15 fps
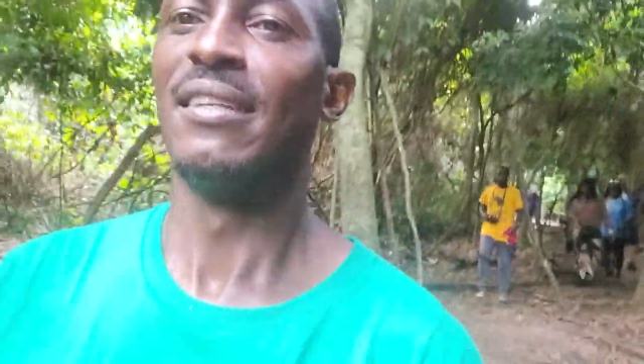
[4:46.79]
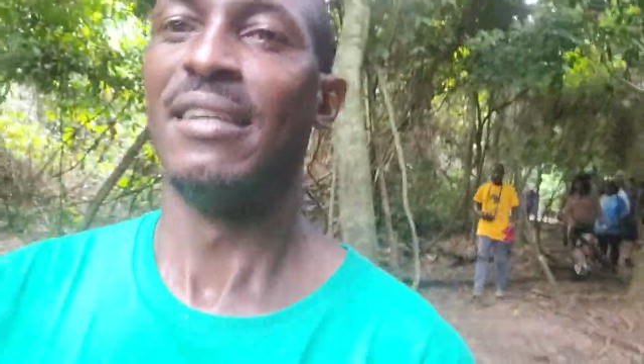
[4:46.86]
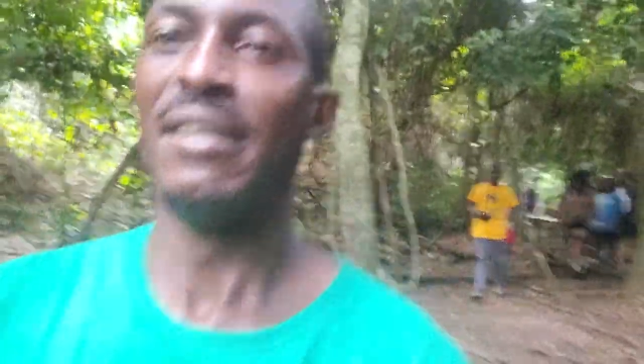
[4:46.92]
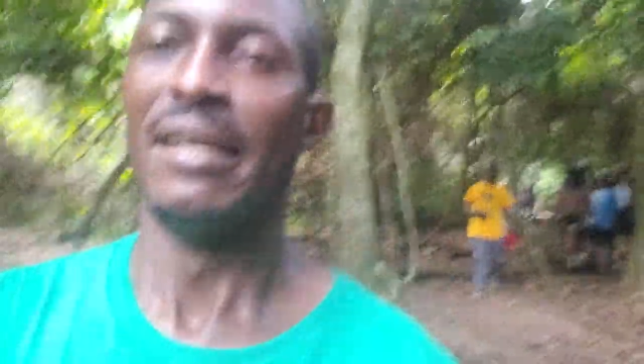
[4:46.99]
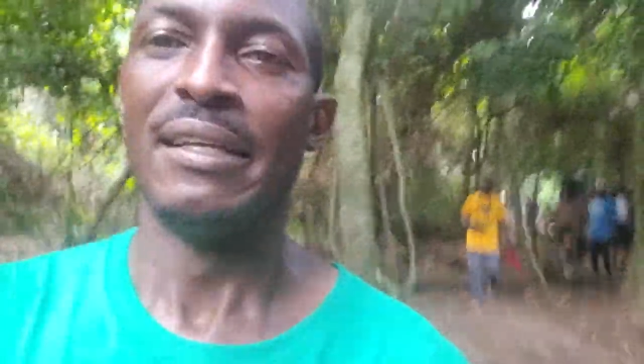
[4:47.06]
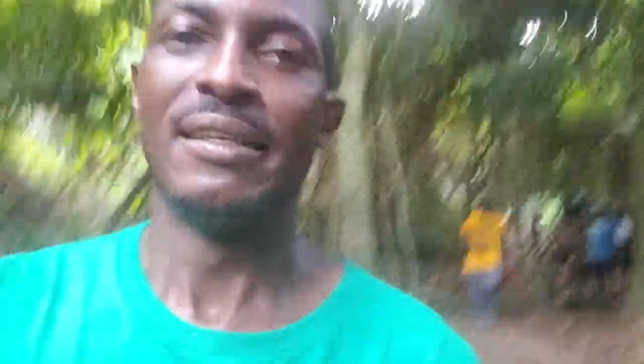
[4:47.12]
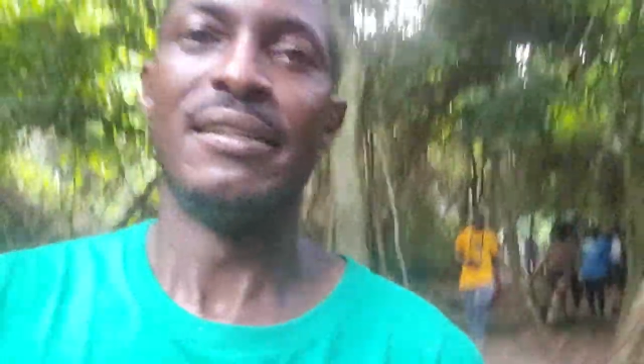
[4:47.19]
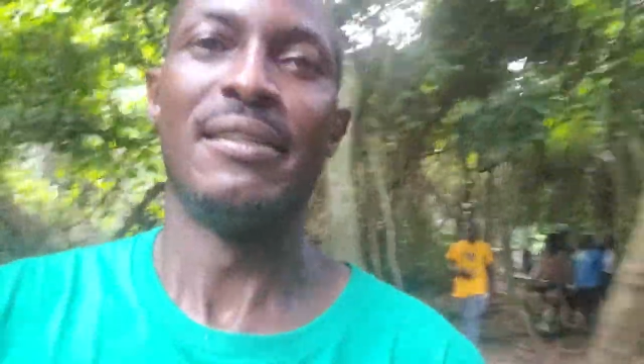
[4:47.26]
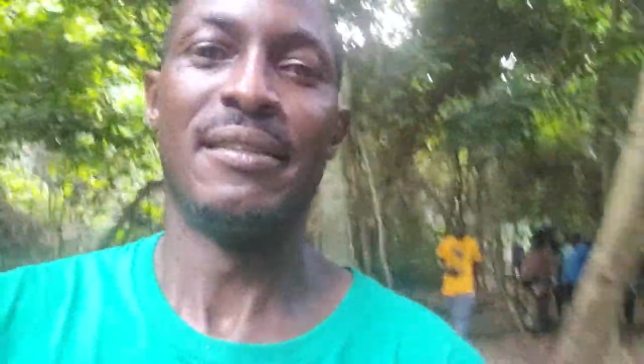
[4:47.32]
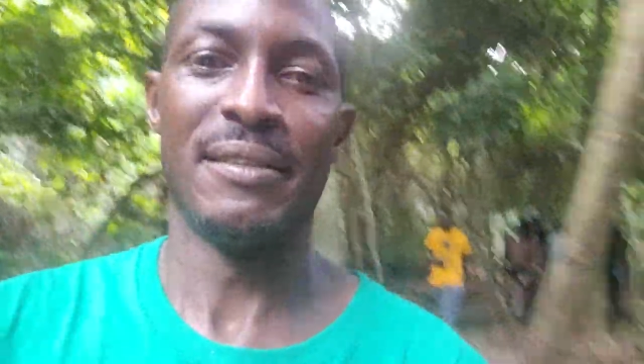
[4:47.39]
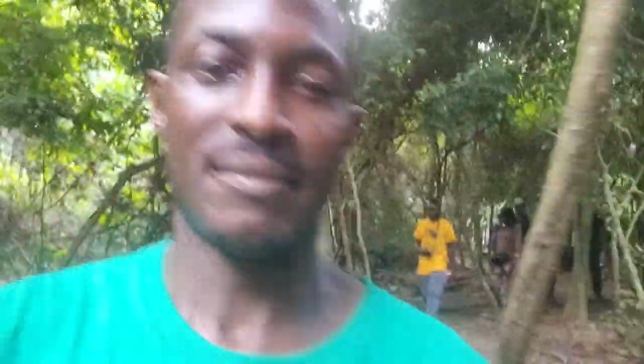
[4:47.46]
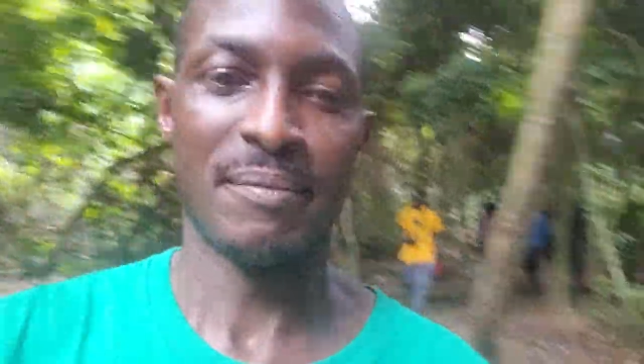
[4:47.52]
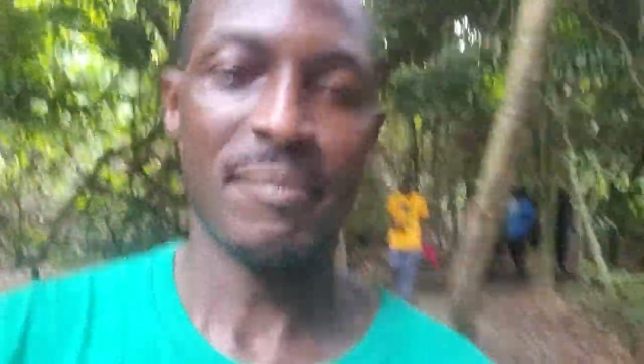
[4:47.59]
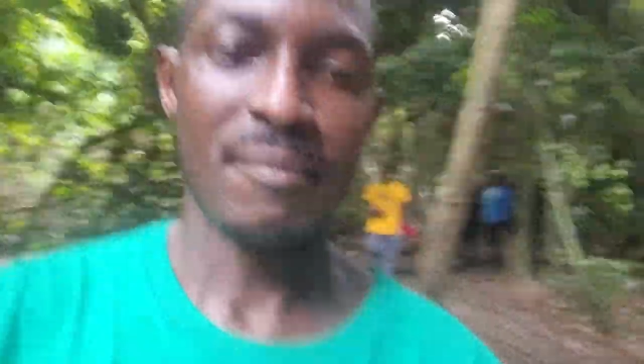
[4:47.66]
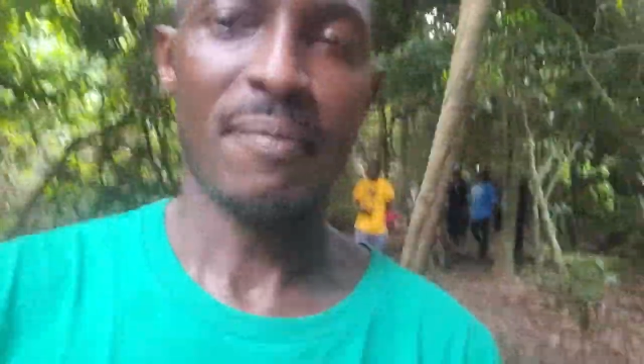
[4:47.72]
in
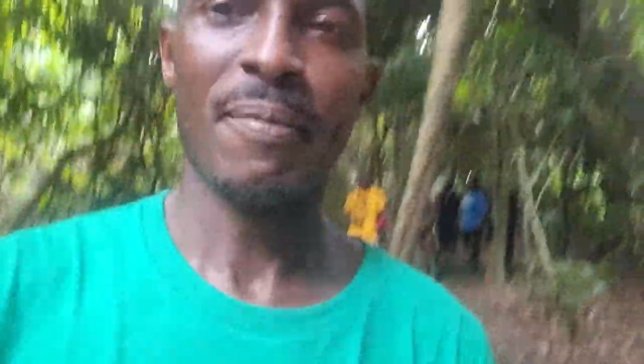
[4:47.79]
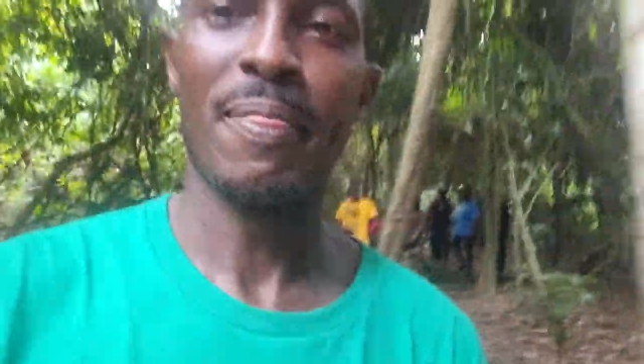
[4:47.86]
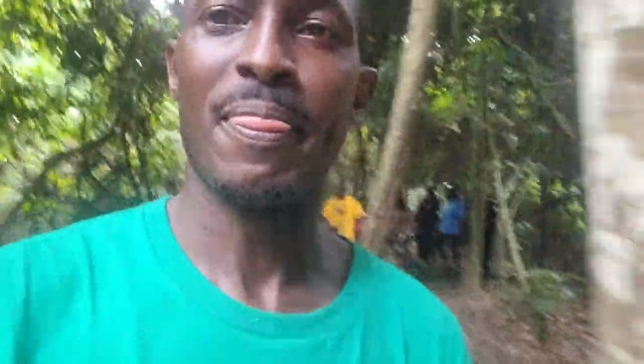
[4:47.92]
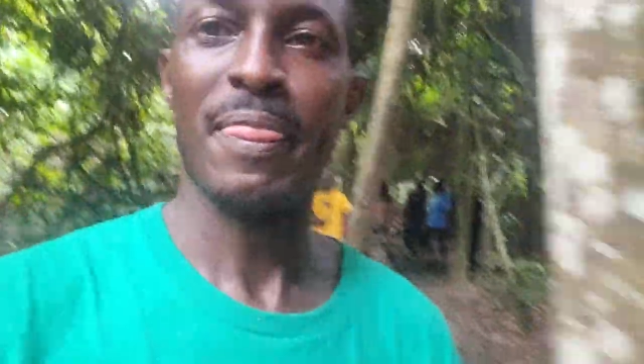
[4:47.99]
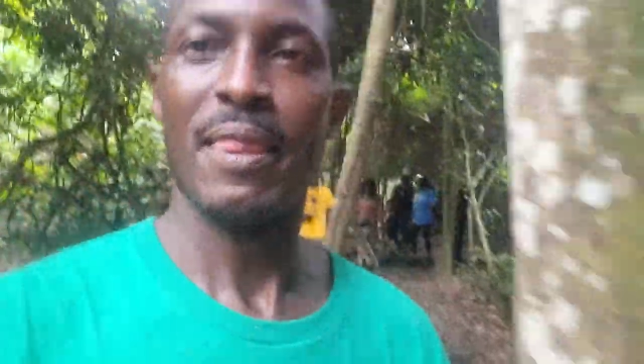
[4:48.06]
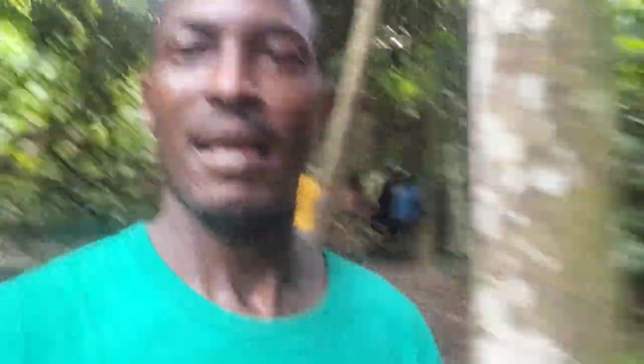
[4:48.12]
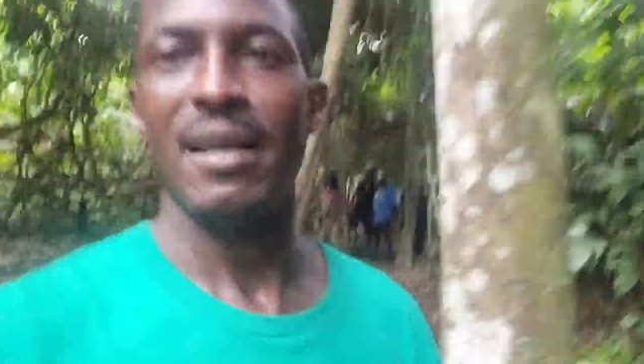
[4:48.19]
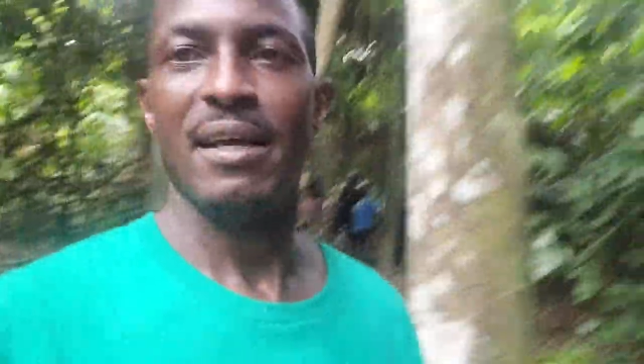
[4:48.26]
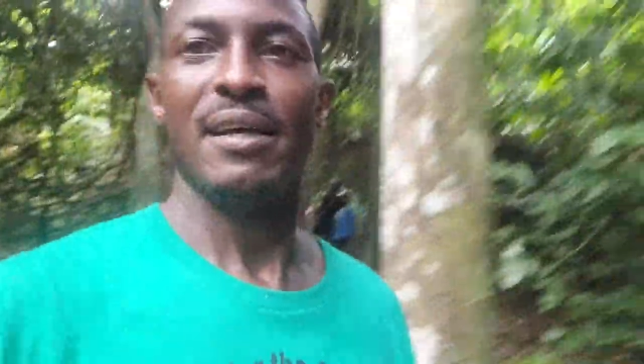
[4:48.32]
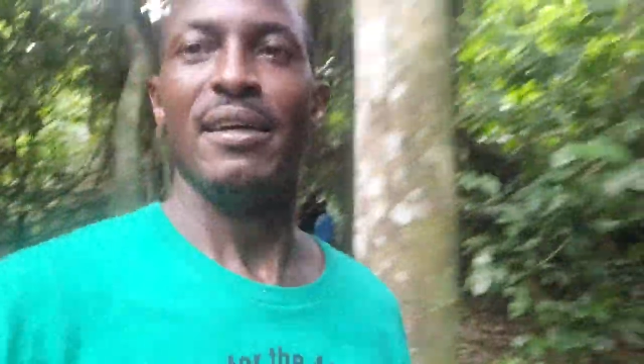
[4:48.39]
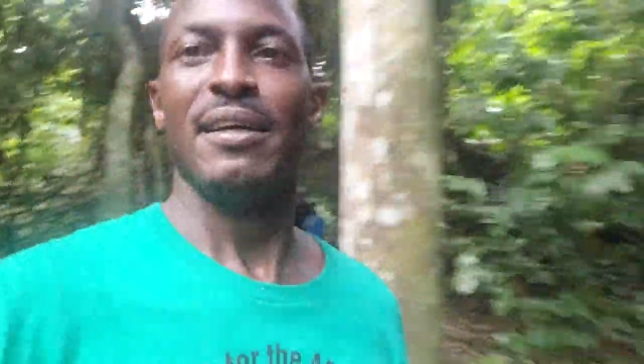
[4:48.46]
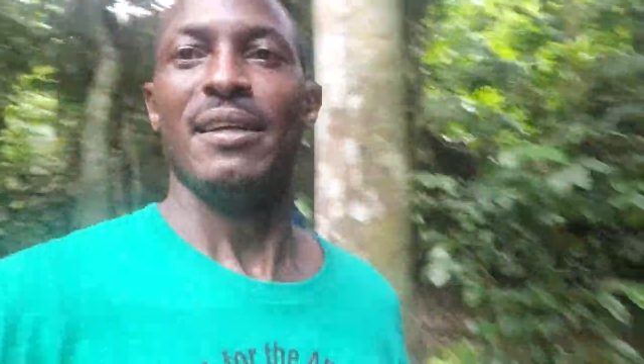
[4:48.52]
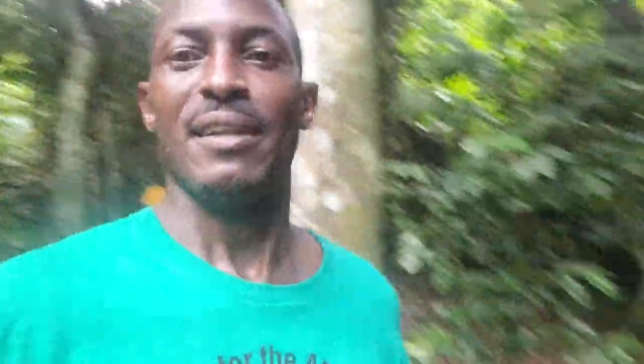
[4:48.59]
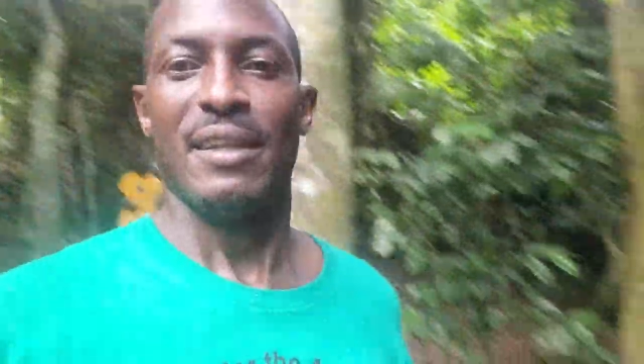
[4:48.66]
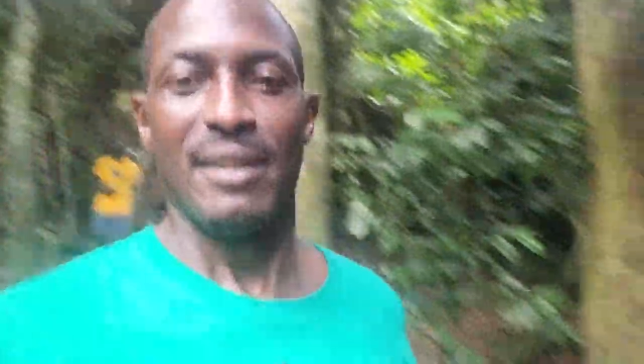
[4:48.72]
two
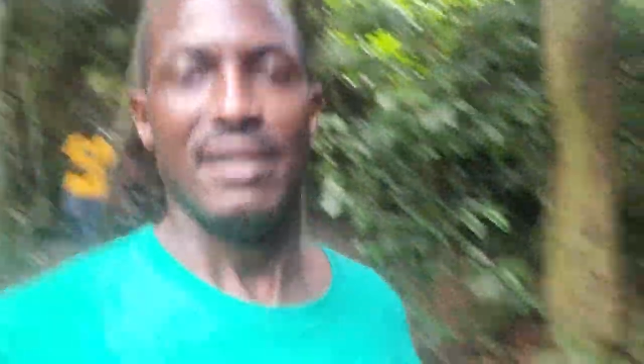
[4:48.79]
thousand.